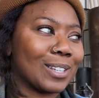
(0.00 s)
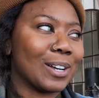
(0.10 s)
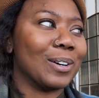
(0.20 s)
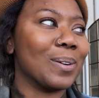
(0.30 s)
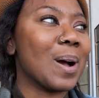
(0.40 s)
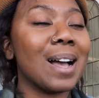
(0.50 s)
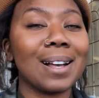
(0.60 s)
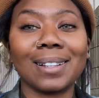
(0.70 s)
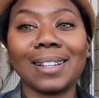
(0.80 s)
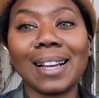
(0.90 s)
So
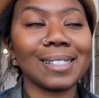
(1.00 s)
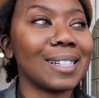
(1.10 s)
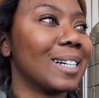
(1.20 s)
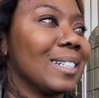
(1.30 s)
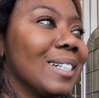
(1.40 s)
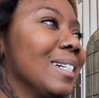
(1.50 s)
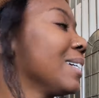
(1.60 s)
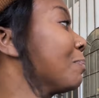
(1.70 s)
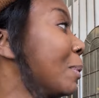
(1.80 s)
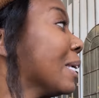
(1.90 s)
glad to hear you
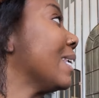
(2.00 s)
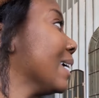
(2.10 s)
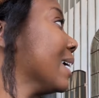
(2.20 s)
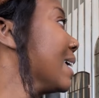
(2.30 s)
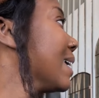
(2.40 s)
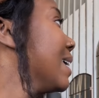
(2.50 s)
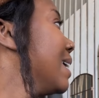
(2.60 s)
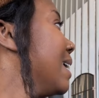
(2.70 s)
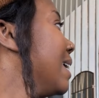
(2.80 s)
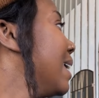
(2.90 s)
be here.
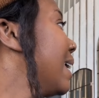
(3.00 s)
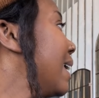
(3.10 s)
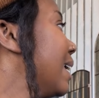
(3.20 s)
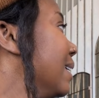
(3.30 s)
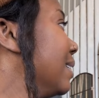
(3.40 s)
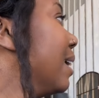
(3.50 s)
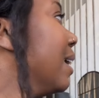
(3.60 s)
And